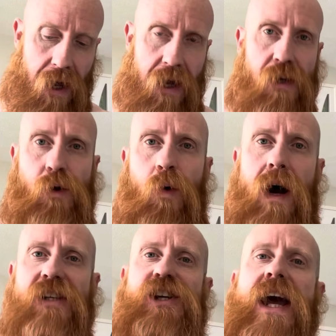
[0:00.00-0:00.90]
So
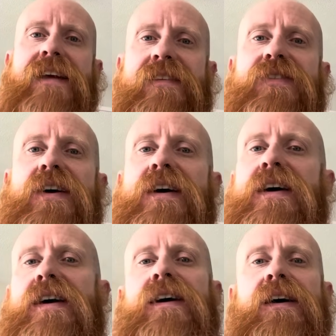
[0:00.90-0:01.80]
I checked
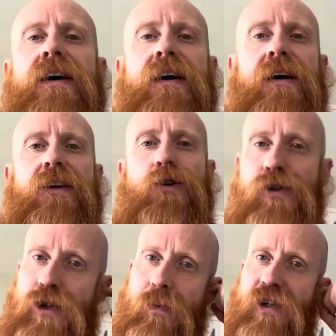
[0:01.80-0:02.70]
the
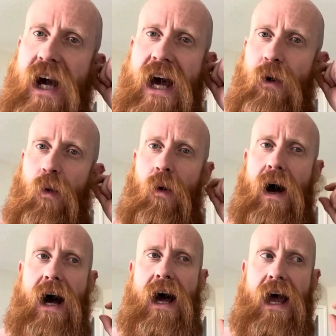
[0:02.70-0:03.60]
YouTube channel
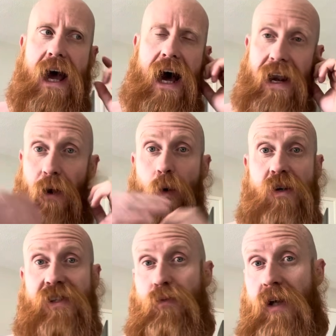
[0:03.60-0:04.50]
and I
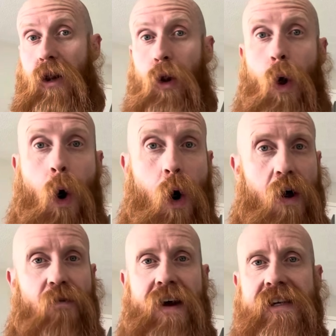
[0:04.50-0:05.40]
noticed there was a lot
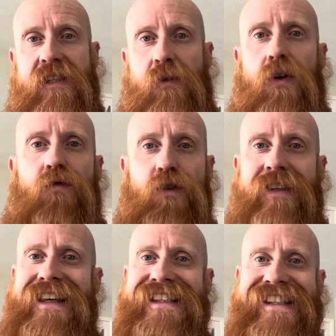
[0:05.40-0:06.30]
of his
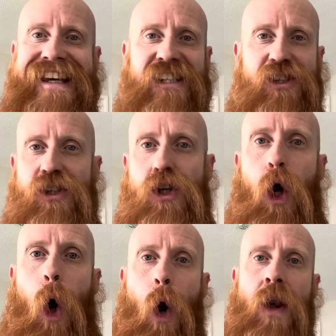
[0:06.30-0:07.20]
routines had just
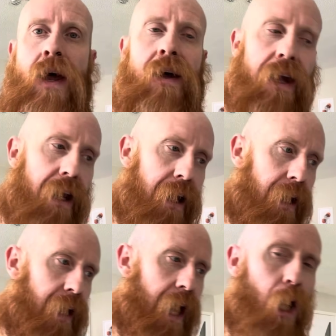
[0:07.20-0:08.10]
gone,
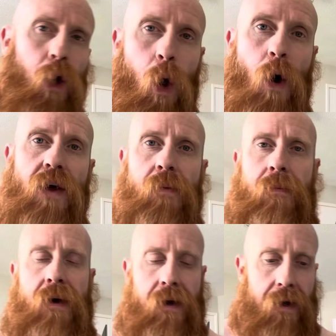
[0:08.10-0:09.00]
a lot of
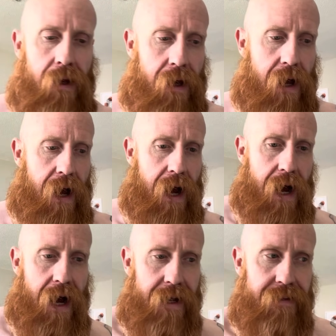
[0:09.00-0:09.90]
them.
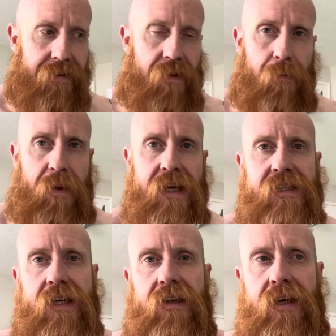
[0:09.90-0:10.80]
And
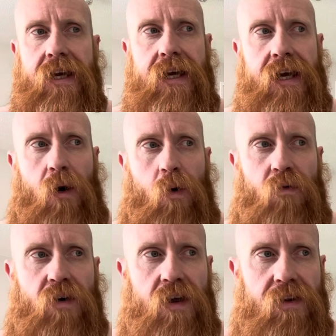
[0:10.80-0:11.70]
basically
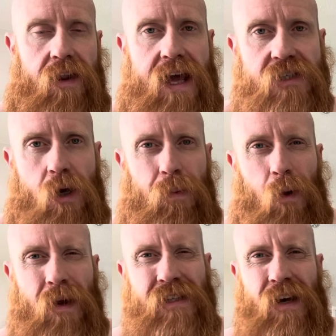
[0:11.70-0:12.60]
over the last couple of
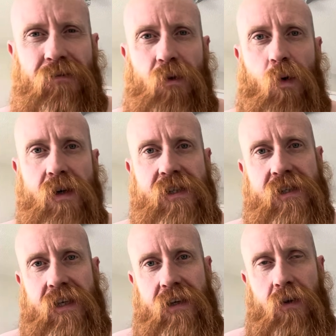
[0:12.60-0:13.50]
weeks I've
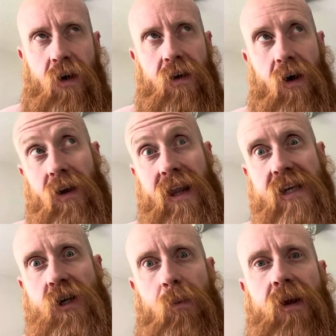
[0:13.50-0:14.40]
noticed, no, the
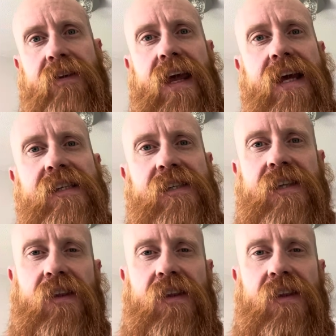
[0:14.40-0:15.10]
last couple of days,